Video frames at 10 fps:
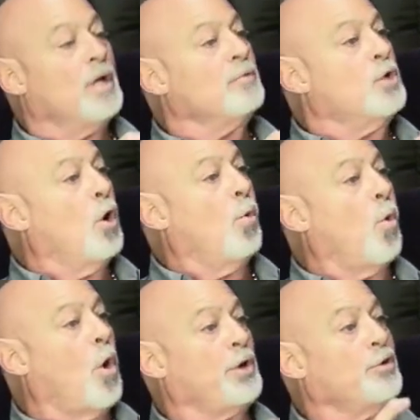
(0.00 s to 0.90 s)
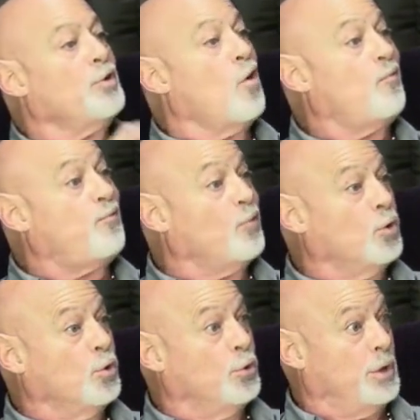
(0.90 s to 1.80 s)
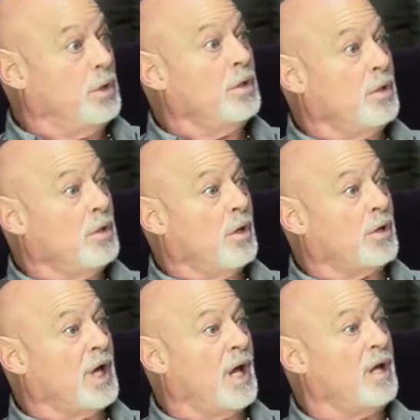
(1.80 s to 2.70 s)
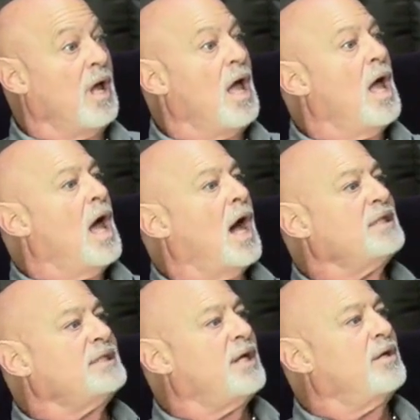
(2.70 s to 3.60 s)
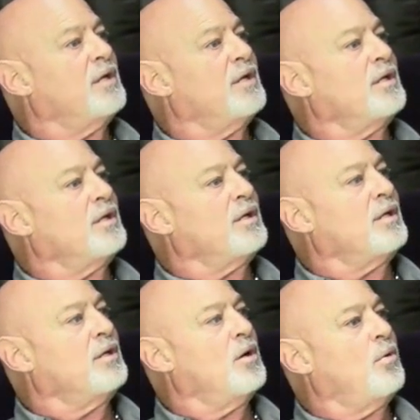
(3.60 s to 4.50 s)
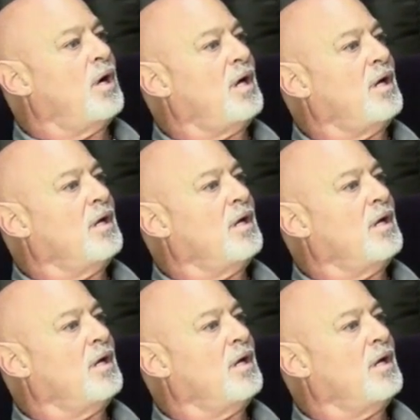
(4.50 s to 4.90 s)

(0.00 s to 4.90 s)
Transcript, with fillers: No water, no food, okay? I said, you know what?